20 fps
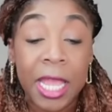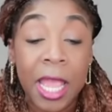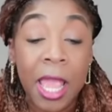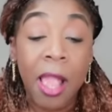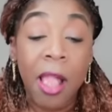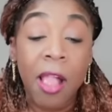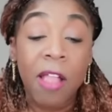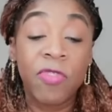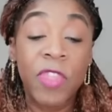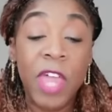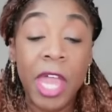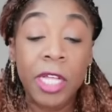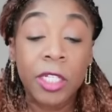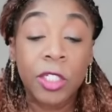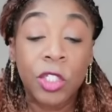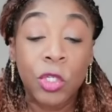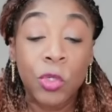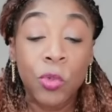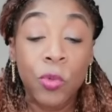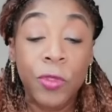that
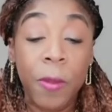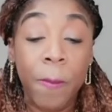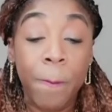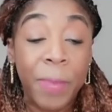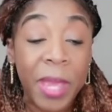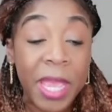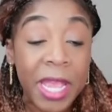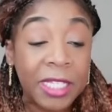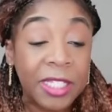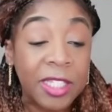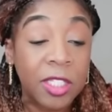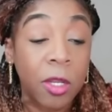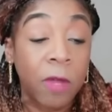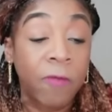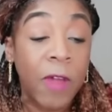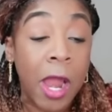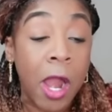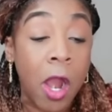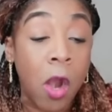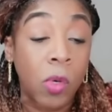to the best of
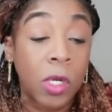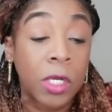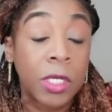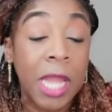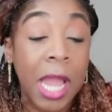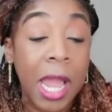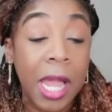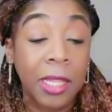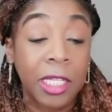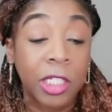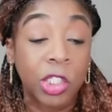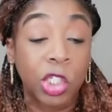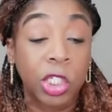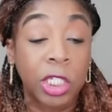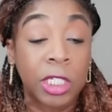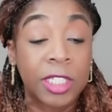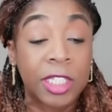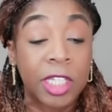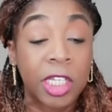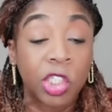our knowledge,
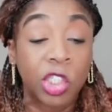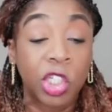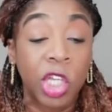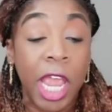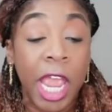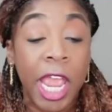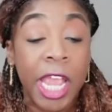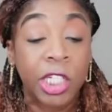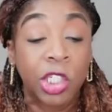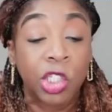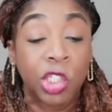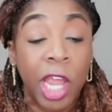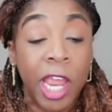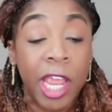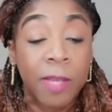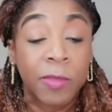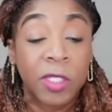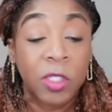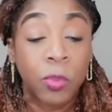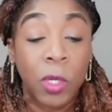Letitia A.
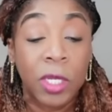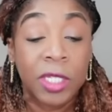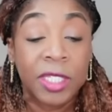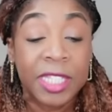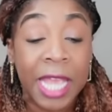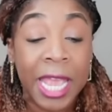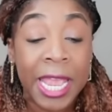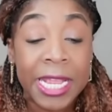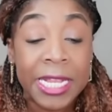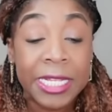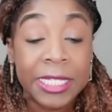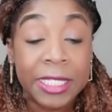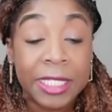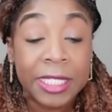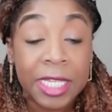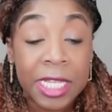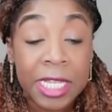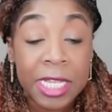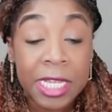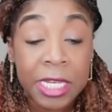James was
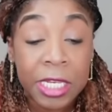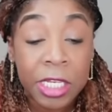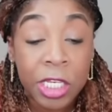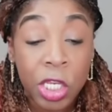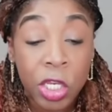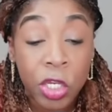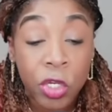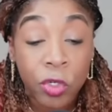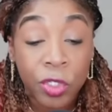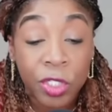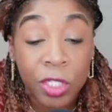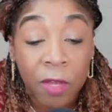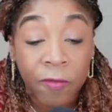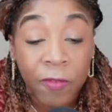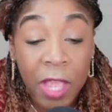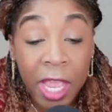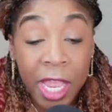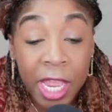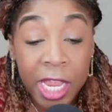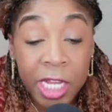18 years of
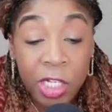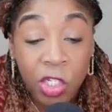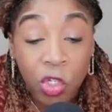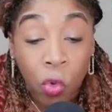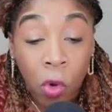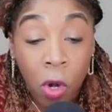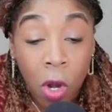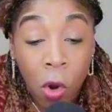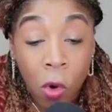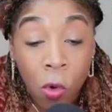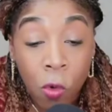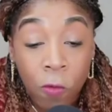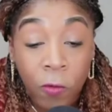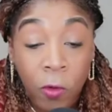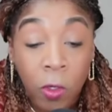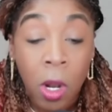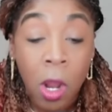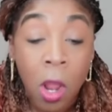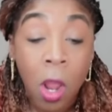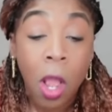age or
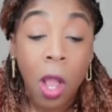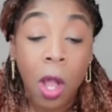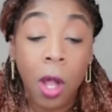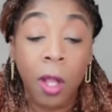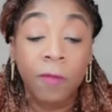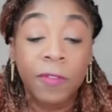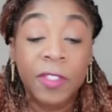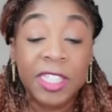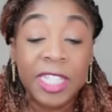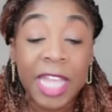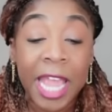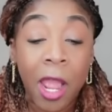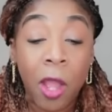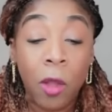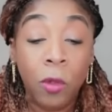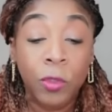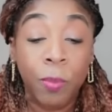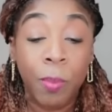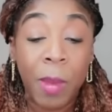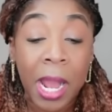over, of
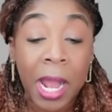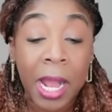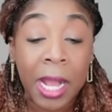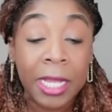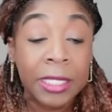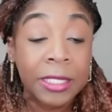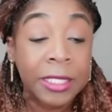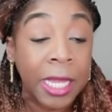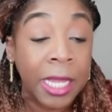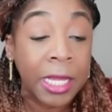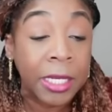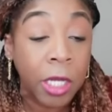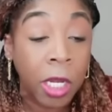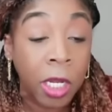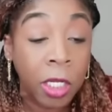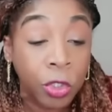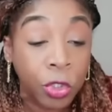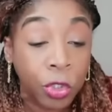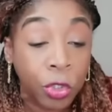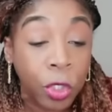sound mind, and
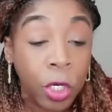under